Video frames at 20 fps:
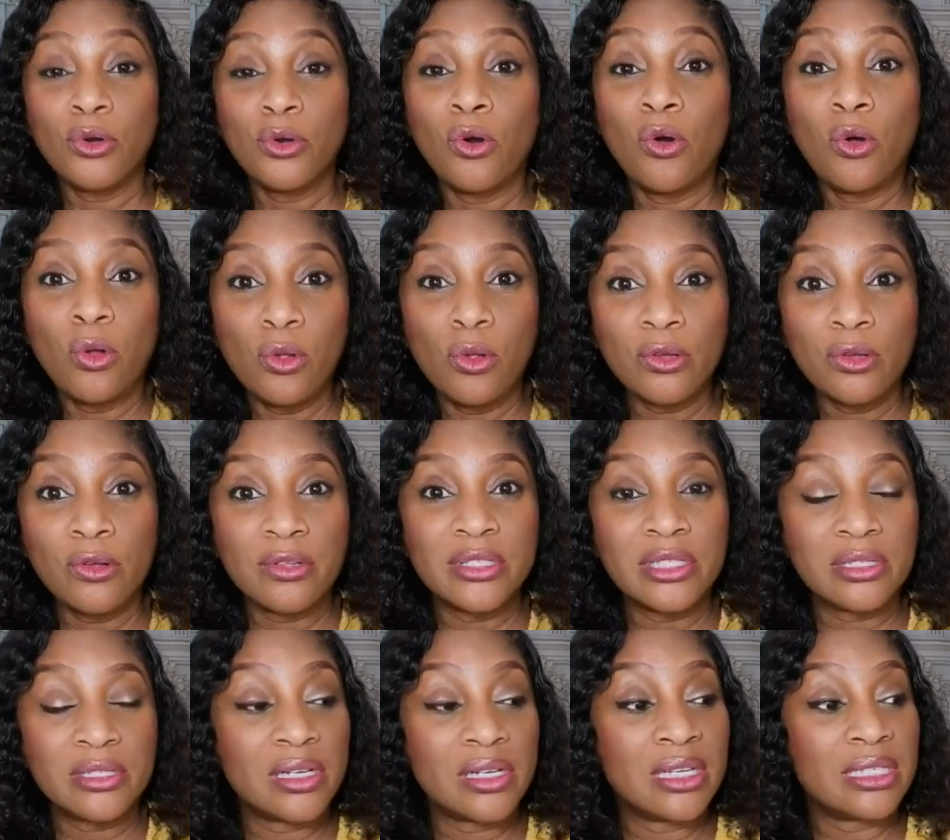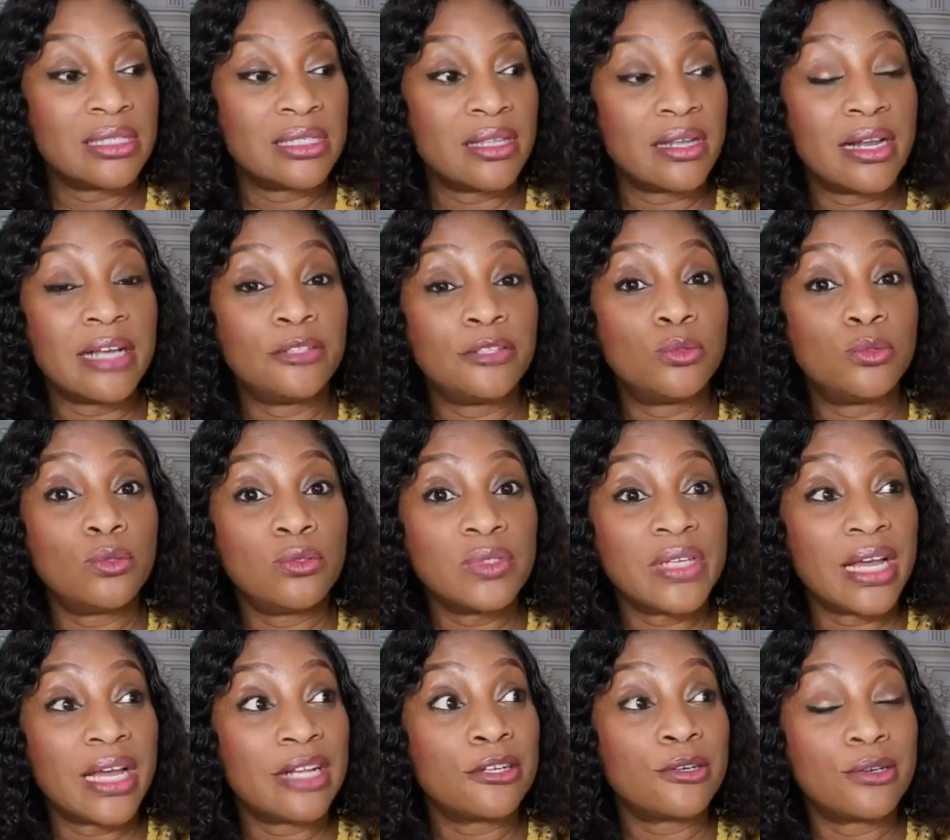Your whole concern is that I
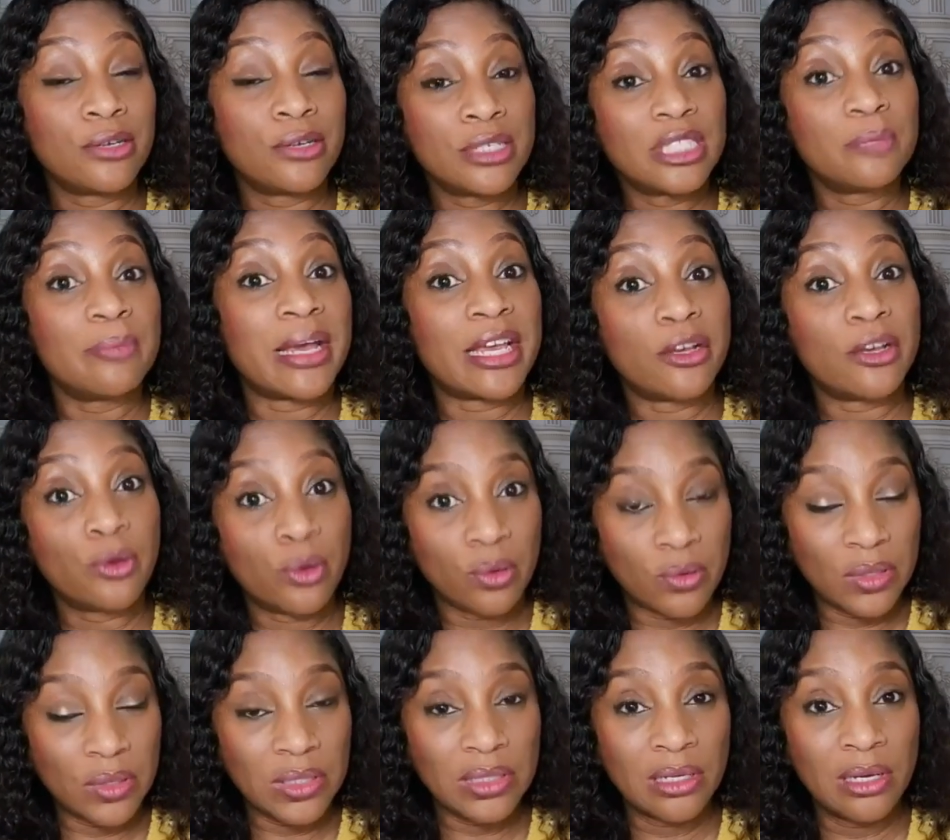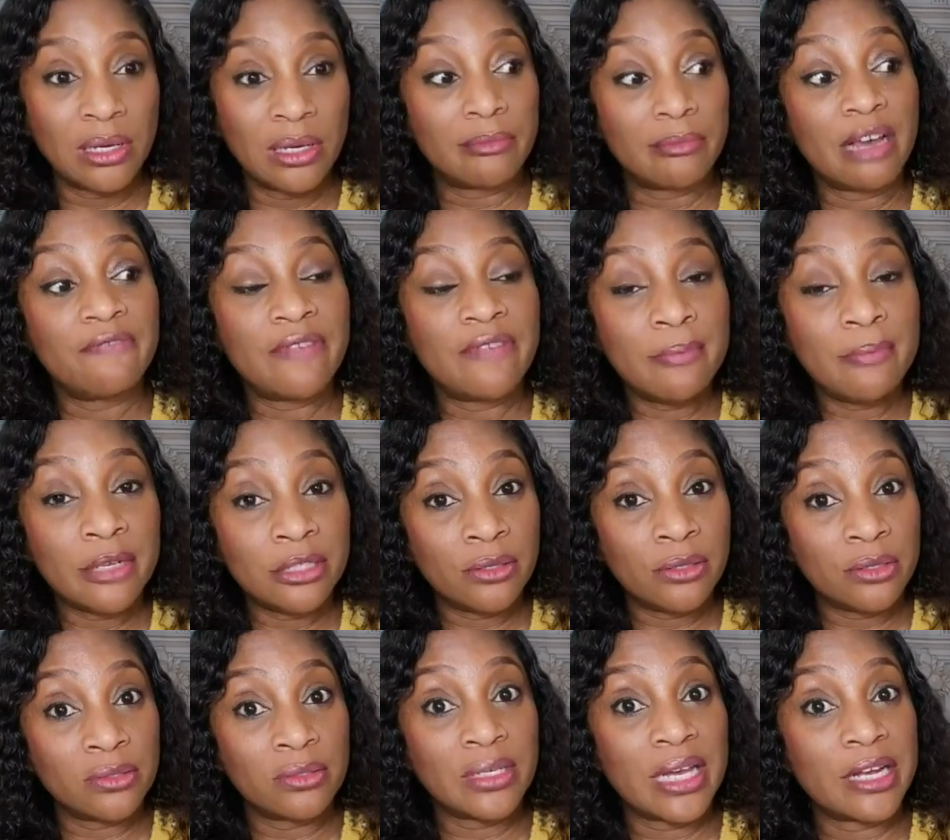don't get cursed by God, my
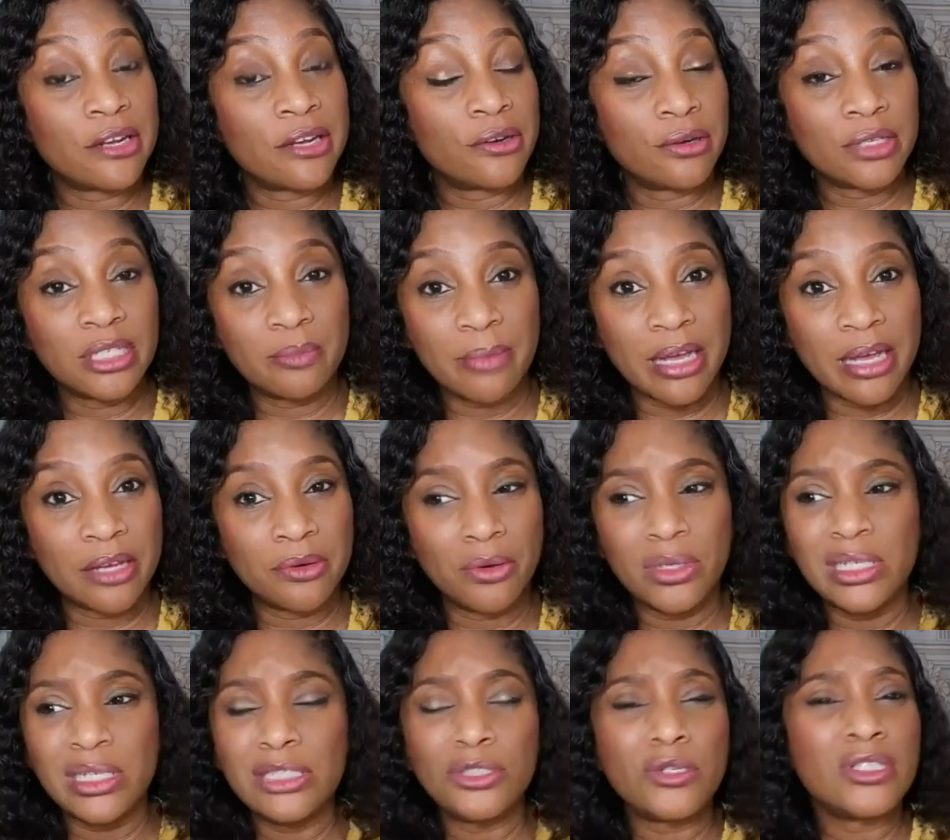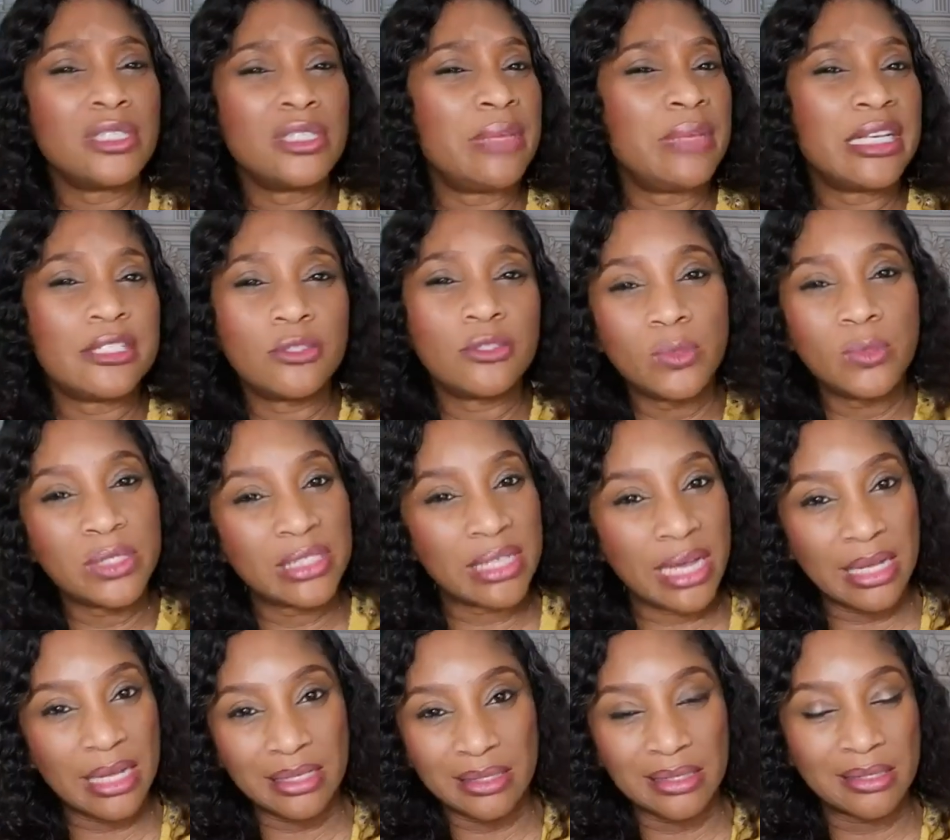family doesn't get cursed by God. It just makes no
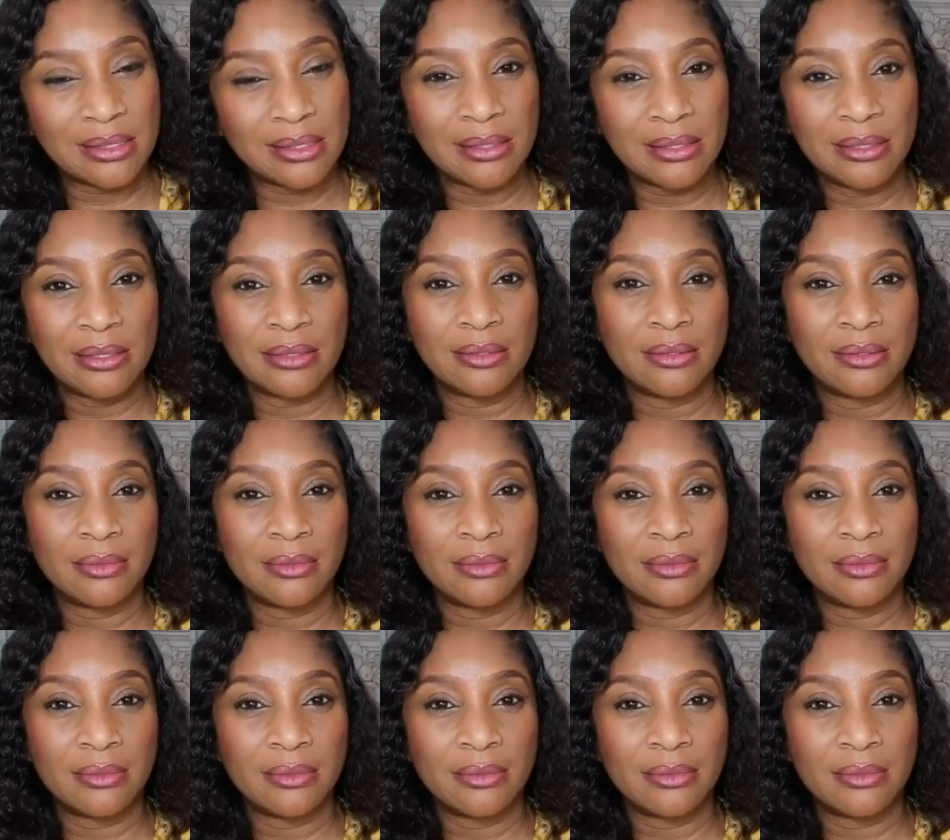sense.